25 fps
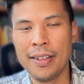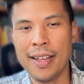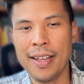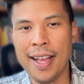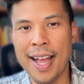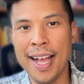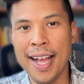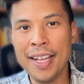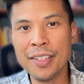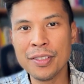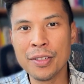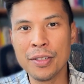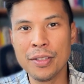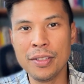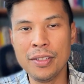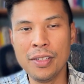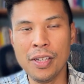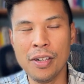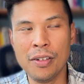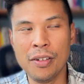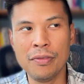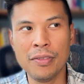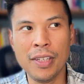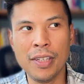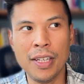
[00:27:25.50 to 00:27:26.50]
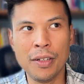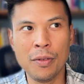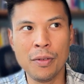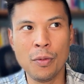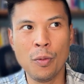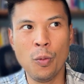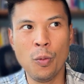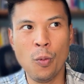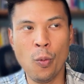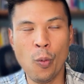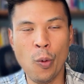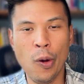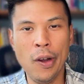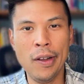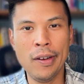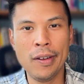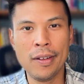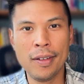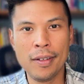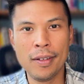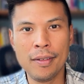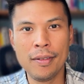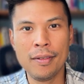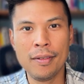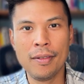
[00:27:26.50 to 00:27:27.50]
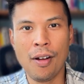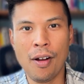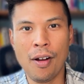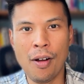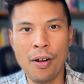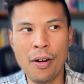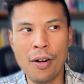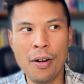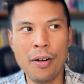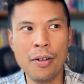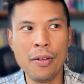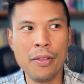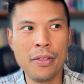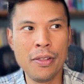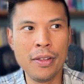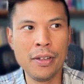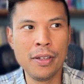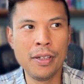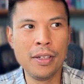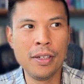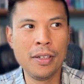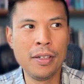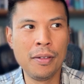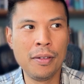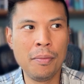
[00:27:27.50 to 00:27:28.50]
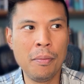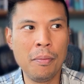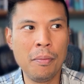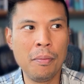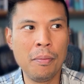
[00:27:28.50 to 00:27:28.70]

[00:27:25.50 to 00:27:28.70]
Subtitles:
ask yourself, like, what are the